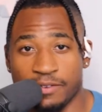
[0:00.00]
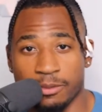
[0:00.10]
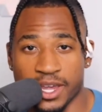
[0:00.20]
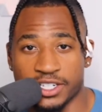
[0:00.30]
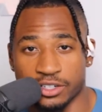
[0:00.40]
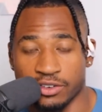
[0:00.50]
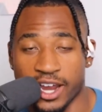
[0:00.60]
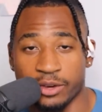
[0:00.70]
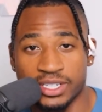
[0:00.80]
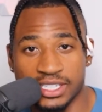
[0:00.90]
information,
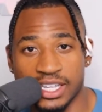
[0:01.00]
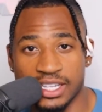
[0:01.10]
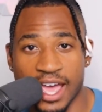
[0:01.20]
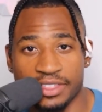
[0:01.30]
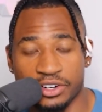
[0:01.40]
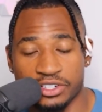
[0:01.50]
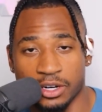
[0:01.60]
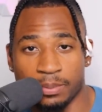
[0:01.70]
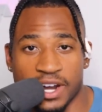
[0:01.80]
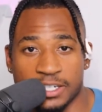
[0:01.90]
right? We see that
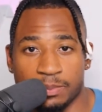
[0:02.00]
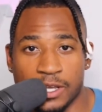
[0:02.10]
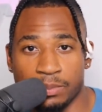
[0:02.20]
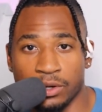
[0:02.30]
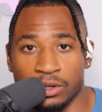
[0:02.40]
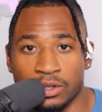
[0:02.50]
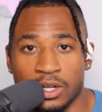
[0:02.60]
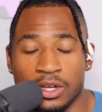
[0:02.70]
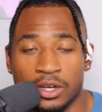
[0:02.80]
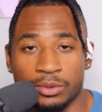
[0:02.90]
there's an oppressed people.